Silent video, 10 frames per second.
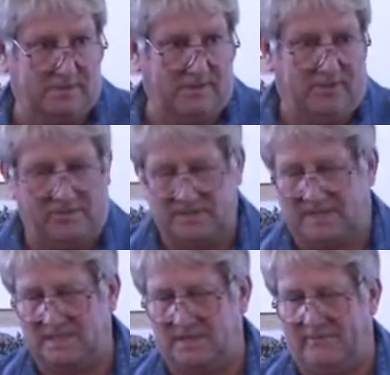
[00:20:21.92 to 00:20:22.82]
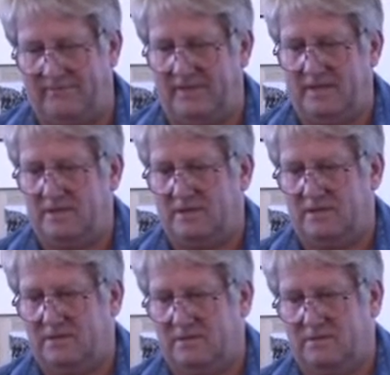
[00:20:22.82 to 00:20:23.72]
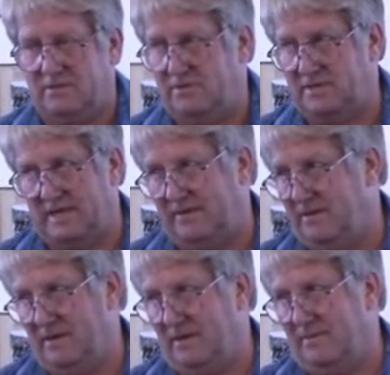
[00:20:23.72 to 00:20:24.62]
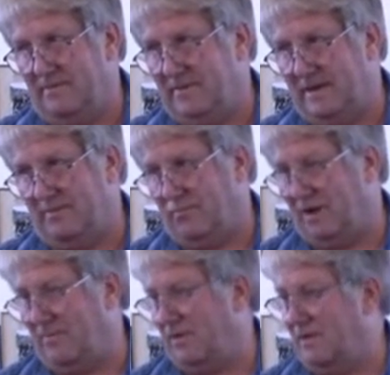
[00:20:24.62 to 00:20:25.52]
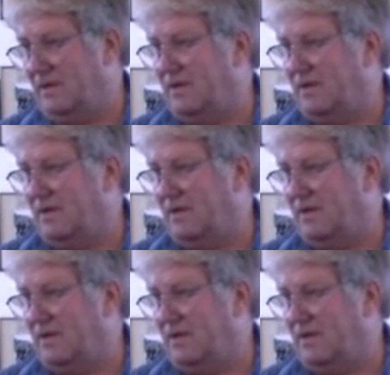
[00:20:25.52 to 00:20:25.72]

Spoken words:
Arthur's nice stuff there. You can use any primer.